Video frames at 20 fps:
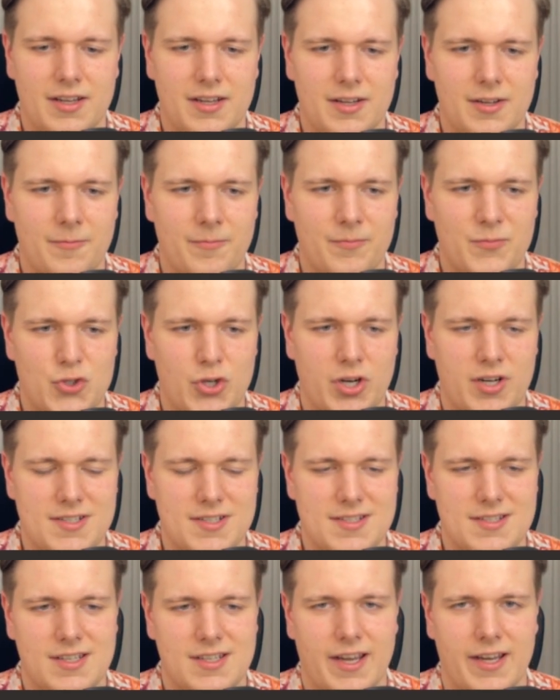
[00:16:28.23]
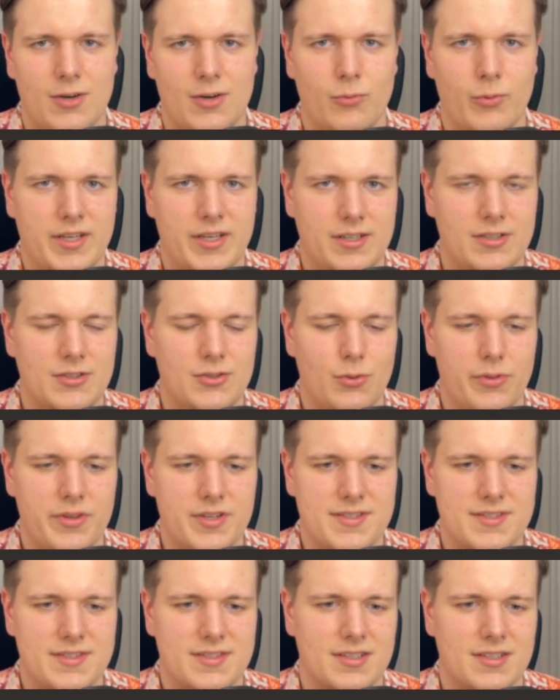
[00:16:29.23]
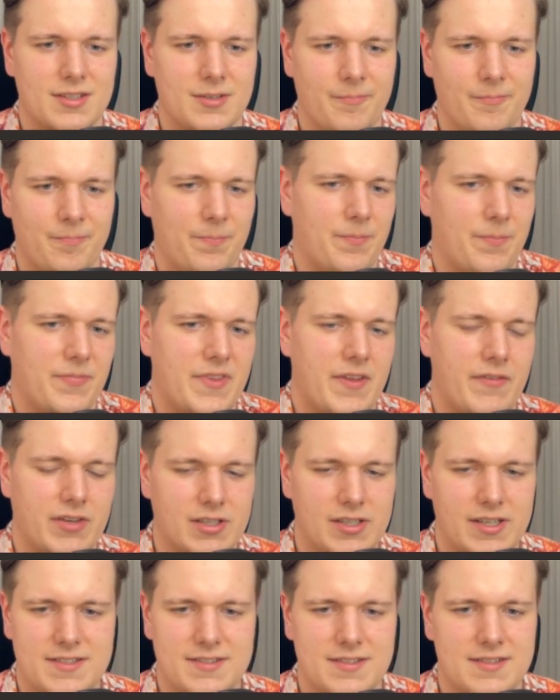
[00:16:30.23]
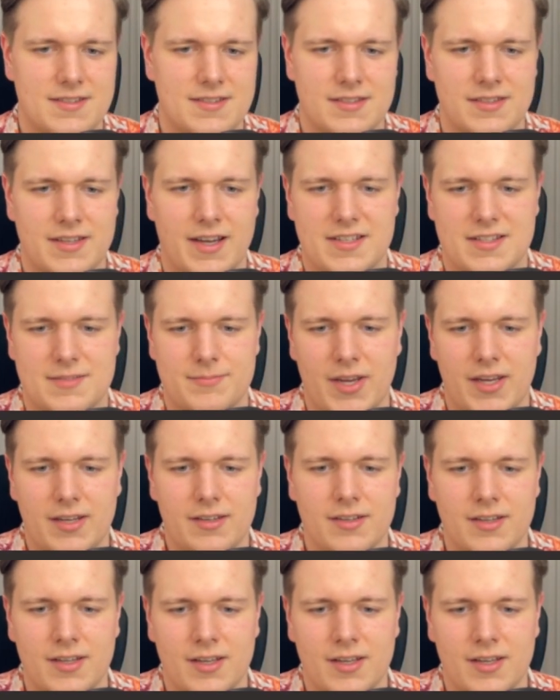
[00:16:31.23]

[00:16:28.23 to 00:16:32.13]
Charles kind of went into this. Nevertheless, it's a nice mate.